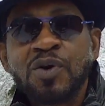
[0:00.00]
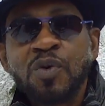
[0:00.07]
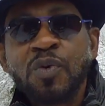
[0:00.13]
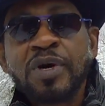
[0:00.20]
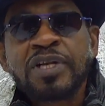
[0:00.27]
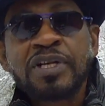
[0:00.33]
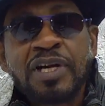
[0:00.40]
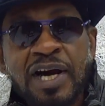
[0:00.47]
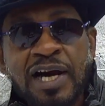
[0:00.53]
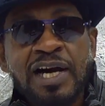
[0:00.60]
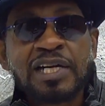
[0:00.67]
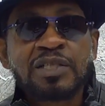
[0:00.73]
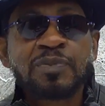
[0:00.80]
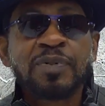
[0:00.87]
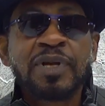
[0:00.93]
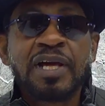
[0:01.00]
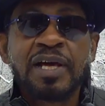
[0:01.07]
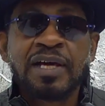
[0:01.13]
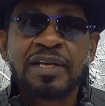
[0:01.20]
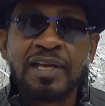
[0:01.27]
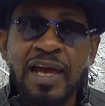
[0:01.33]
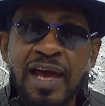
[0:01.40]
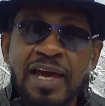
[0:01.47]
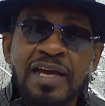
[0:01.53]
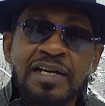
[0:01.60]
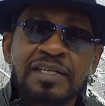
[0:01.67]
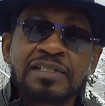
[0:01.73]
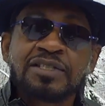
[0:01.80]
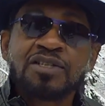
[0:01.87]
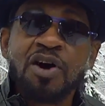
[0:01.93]
what God's plan
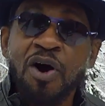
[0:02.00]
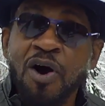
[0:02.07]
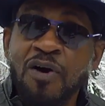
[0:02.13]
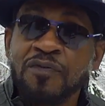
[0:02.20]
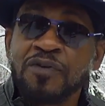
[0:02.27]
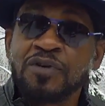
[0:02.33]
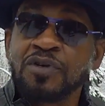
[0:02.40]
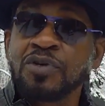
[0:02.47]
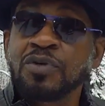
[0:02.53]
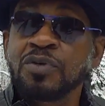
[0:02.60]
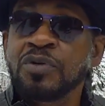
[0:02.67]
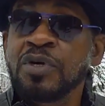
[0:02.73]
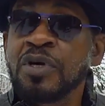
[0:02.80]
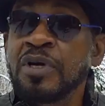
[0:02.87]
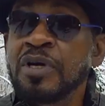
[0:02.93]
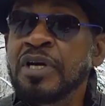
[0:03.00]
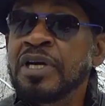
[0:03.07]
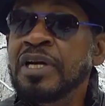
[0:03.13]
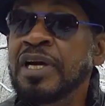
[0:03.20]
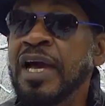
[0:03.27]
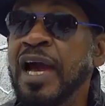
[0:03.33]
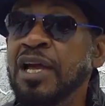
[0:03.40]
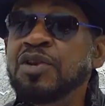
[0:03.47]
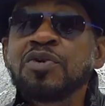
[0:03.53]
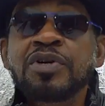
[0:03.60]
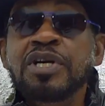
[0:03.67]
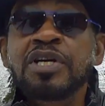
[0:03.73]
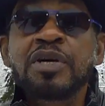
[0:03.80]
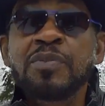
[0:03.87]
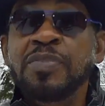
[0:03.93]
has to offer you, and you
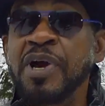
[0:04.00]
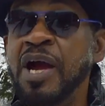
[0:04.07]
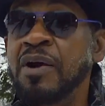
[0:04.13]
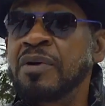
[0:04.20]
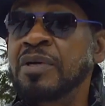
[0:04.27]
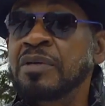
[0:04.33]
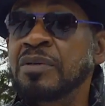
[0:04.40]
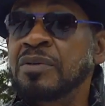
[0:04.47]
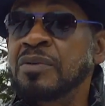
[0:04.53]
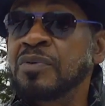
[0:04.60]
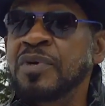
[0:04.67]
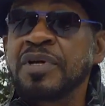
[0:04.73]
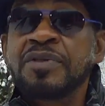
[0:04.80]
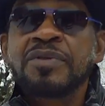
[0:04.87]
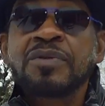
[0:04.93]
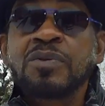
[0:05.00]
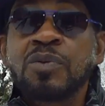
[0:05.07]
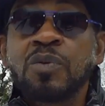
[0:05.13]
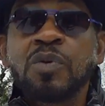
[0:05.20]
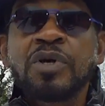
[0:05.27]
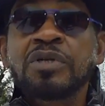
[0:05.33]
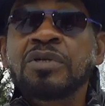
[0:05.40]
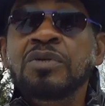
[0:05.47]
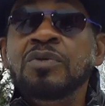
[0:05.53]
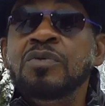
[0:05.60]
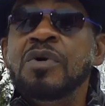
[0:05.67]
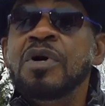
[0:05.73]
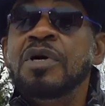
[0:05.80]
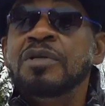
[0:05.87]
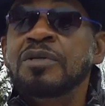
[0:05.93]
can compare it with what you
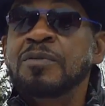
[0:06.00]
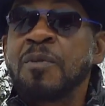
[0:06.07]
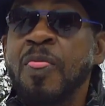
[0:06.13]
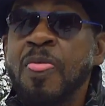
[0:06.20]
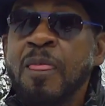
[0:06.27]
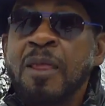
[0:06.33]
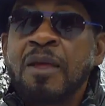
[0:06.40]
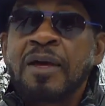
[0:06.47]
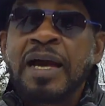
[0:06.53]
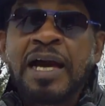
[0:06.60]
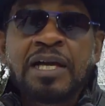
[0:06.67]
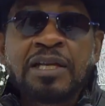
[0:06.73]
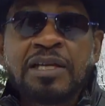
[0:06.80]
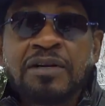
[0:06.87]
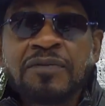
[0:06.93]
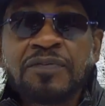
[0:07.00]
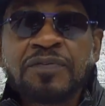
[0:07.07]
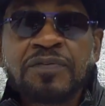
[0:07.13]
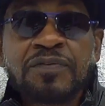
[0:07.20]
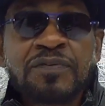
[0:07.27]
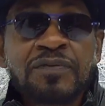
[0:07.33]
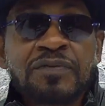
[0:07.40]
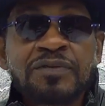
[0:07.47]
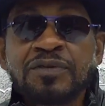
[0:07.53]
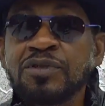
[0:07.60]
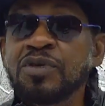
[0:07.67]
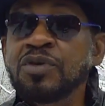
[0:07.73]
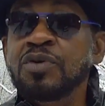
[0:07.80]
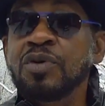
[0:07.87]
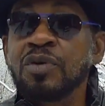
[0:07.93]
want. And if
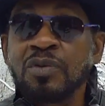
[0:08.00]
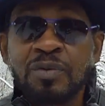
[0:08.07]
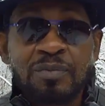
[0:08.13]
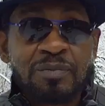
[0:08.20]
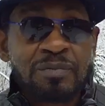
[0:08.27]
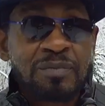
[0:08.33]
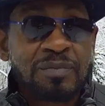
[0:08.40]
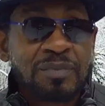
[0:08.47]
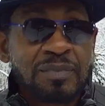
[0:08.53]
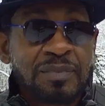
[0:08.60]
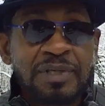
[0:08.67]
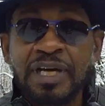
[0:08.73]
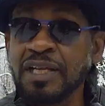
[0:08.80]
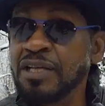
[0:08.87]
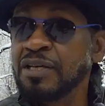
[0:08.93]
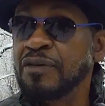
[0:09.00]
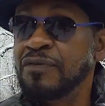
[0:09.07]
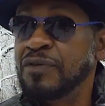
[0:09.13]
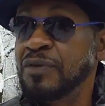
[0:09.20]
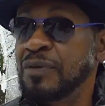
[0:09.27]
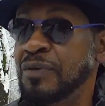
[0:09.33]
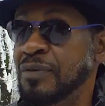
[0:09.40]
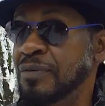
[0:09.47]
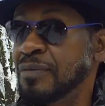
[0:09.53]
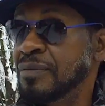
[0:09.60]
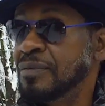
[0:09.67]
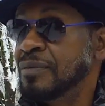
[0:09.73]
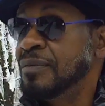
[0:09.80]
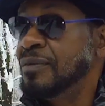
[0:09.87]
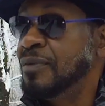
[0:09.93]
you, any of you,
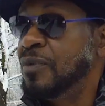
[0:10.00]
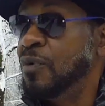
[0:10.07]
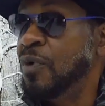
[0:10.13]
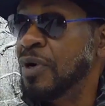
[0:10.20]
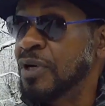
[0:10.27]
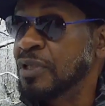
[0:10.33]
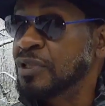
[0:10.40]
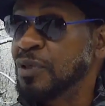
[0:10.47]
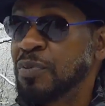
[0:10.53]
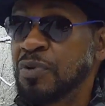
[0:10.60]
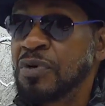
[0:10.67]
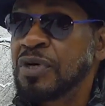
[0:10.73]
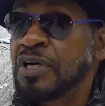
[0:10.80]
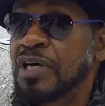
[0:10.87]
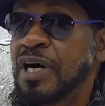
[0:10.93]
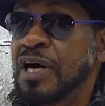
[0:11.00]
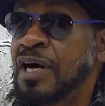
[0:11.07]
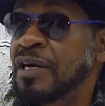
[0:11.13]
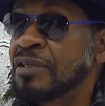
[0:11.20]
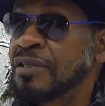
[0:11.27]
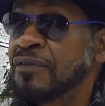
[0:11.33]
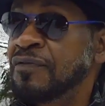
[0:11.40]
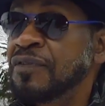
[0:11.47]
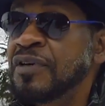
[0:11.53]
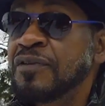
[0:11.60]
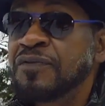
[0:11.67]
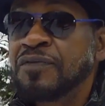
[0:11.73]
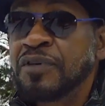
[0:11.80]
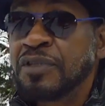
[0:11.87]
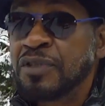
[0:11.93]
want to support God, then feel
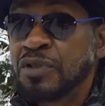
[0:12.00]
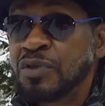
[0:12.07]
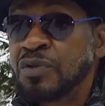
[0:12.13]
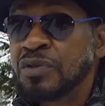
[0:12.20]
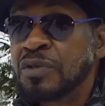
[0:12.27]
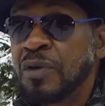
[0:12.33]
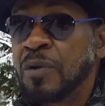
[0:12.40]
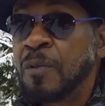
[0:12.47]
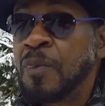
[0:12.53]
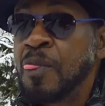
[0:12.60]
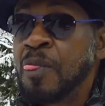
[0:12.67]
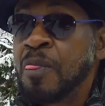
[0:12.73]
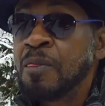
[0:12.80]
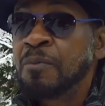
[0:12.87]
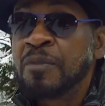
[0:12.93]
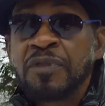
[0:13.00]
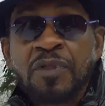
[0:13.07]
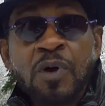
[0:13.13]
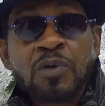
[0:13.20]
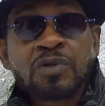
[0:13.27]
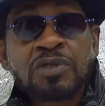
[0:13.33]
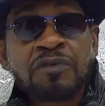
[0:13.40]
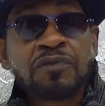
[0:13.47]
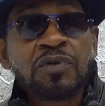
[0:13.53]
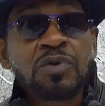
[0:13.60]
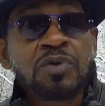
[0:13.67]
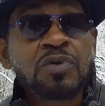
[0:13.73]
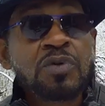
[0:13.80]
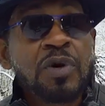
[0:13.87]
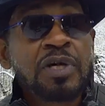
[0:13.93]
free to do so. But those of
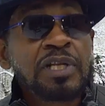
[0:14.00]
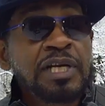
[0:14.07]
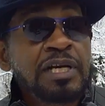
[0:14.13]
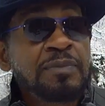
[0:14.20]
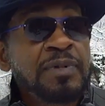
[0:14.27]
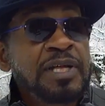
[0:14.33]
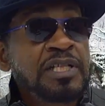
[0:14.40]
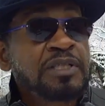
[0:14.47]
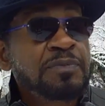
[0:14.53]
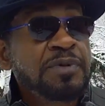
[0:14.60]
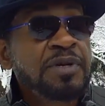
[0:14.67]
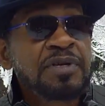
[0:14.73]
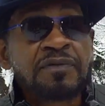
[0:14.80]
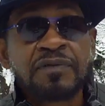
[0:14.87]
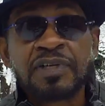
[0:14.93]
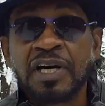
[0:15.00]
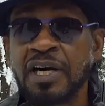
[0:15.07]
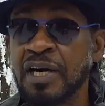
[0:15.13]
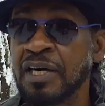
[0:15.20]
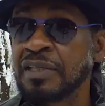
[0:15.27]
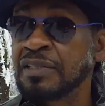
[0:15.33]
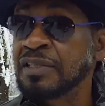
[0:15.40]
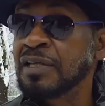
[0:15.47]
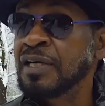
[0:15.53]
you who are led by the Spirit of God,